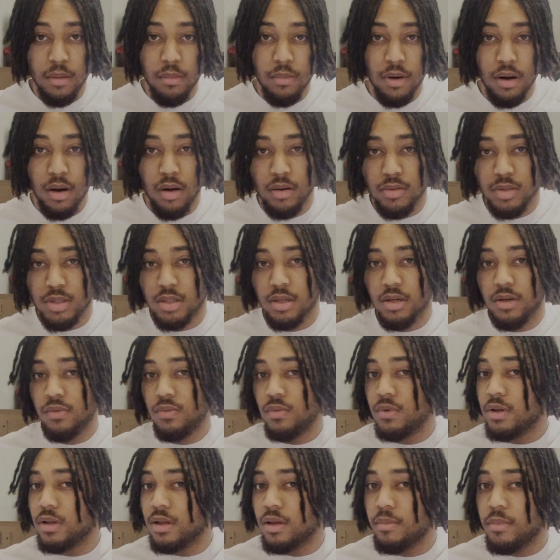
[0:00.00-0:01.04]
Barnes could
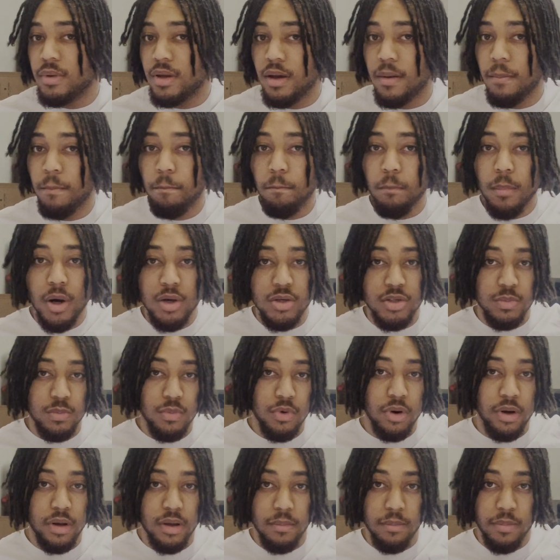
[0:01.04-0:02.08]
really be a much
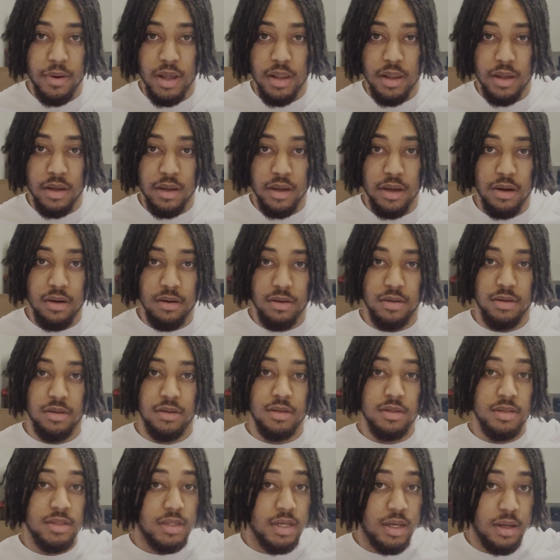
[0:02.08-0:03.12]
more compelling character
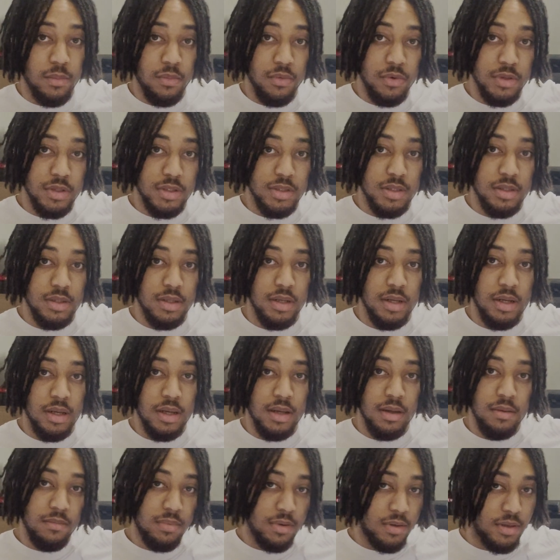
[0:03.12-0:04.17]
than Sam Wilson,
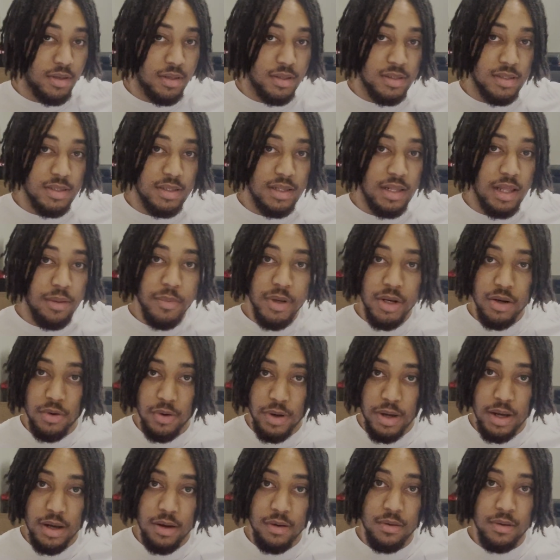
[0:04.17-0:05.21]
please let me know
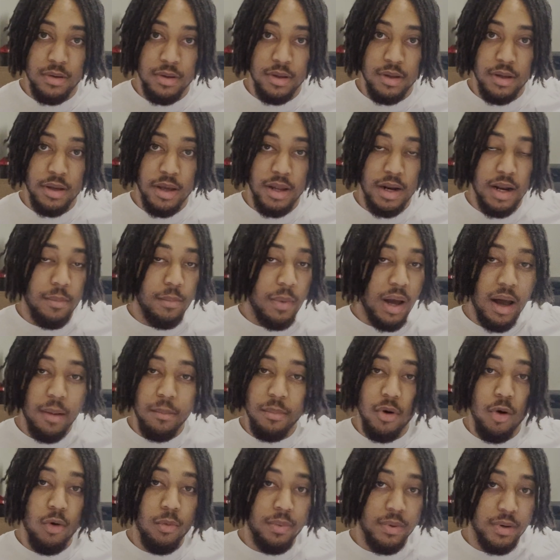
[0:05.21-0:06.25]
how. And I'm
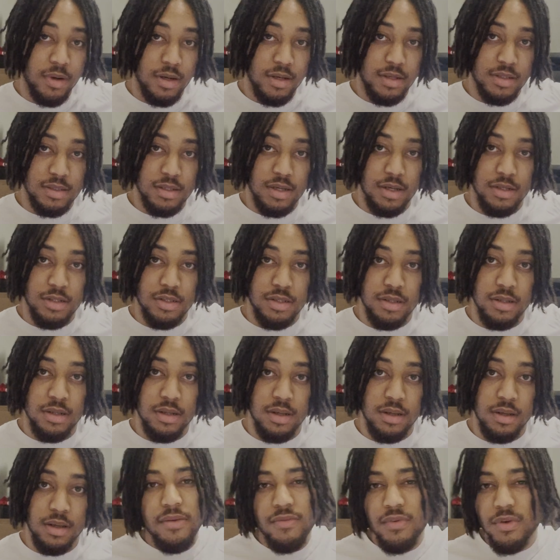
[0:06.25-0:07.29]
open to discussion.
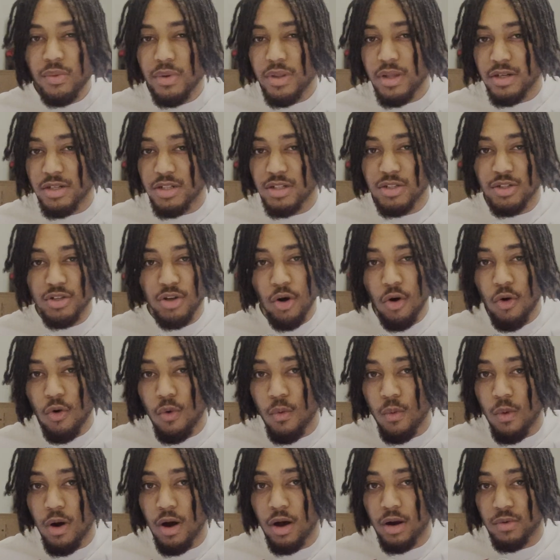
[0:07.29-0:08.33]
And if you really just
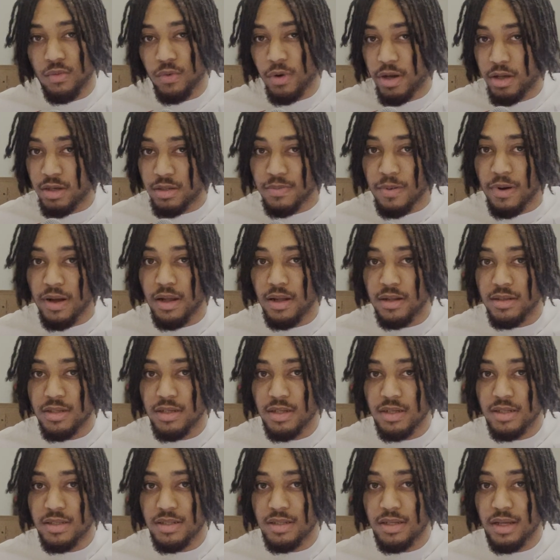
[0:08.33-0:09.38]
don't want race
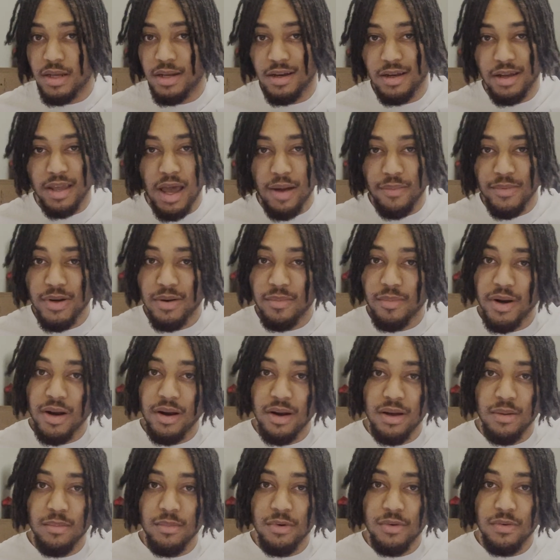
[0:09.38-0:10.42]
politics in a Captain
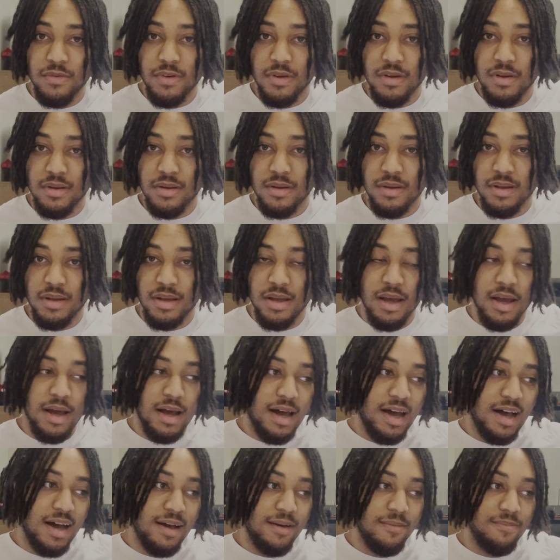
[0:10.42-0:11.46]
America movie,
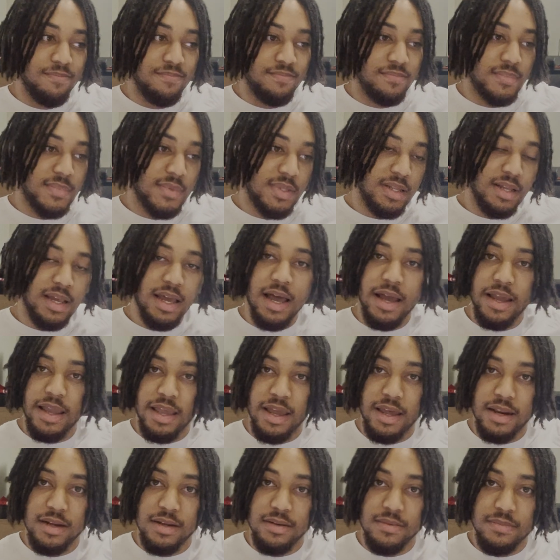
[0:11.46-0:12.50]
I
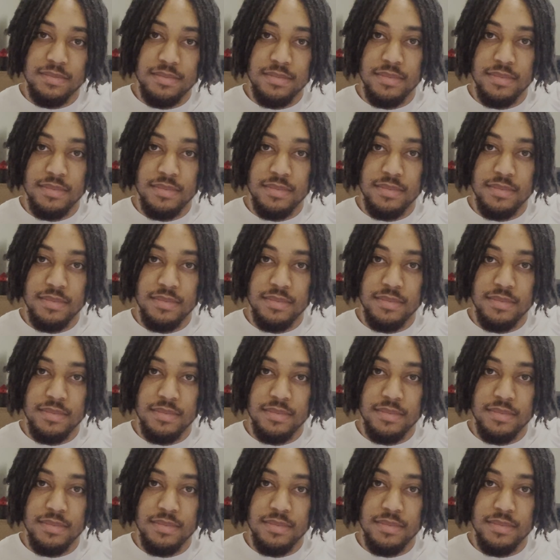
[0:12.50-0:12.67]
get it.